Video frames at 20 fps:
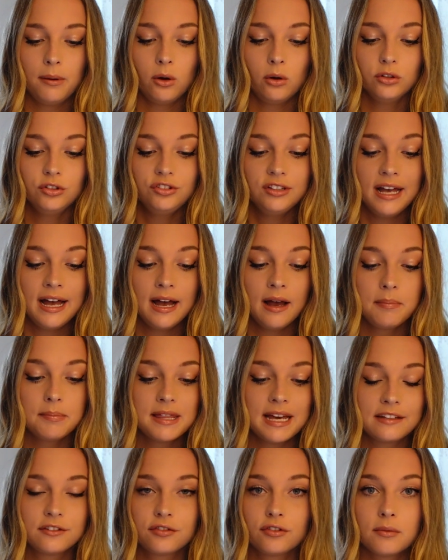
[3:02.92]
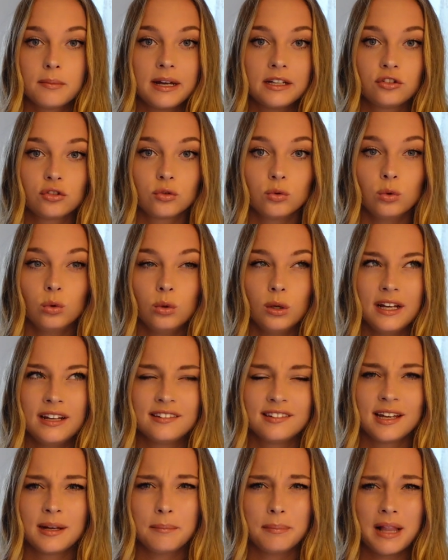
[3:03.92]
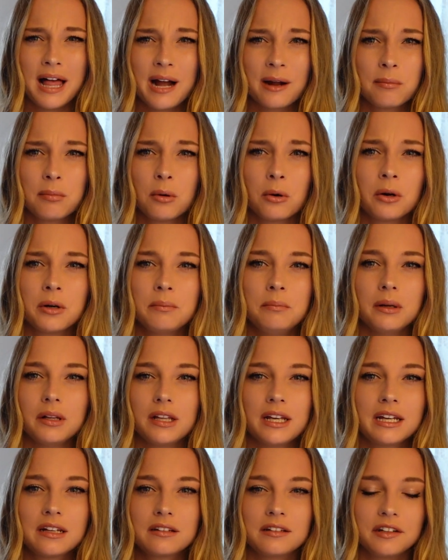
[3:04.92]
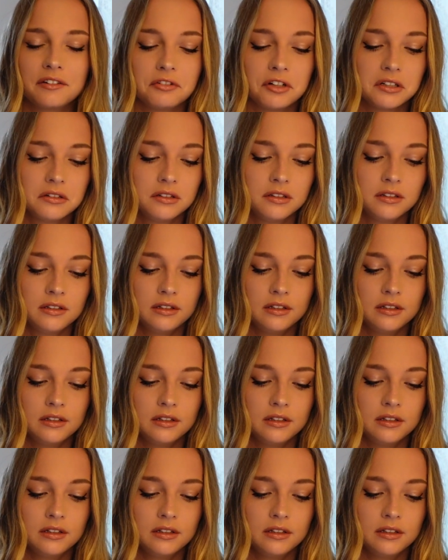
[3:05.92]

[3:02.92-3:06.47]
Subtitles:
Pulse app, that's for my school. It's like Blackboard, but like different.